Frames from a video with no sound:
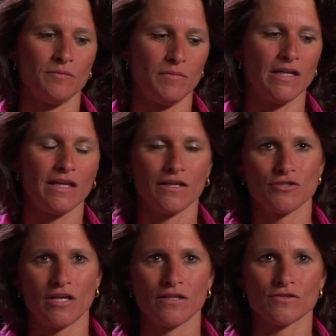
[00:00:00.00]
immediate
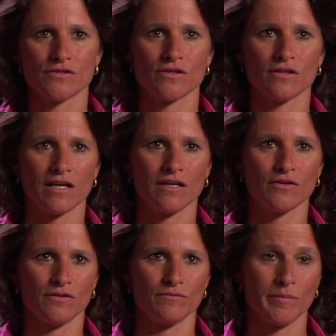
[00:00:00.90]
changes so that I
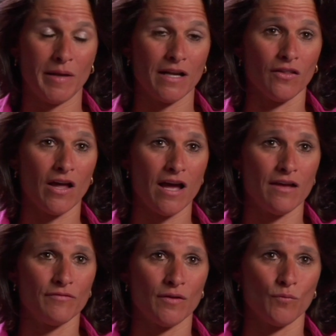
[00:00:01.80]
could remain
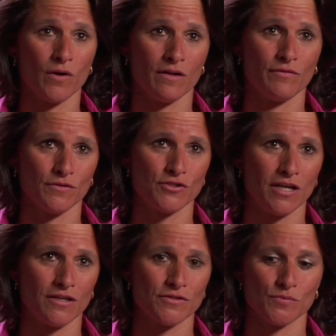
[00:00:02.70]
alive. And one of those
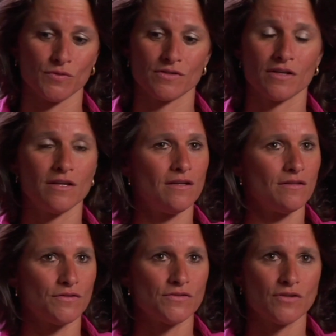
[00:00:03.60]
changes was
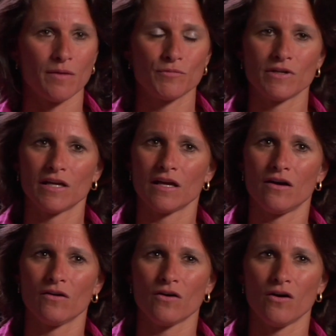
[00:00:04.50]
to stop drinking
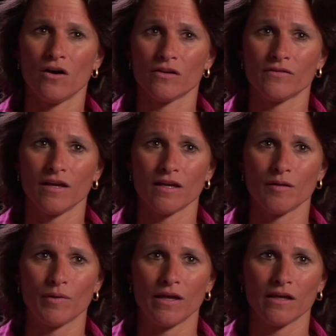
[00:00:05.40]
alcohol and
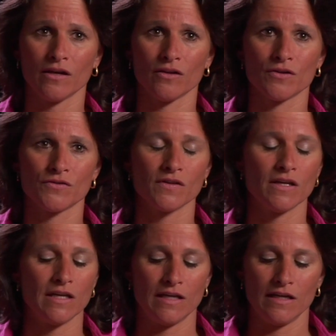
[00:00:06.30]
taking painkillers
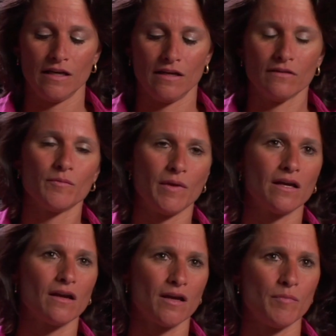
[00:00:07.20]
and to
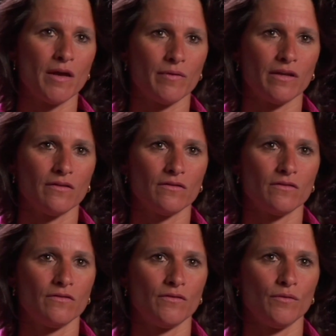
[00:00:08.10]
make a commitment
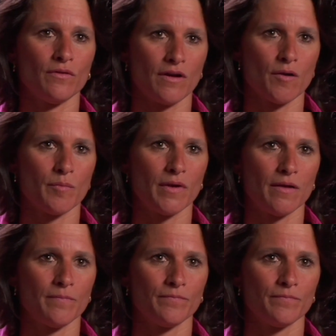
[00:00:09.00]
to therapy.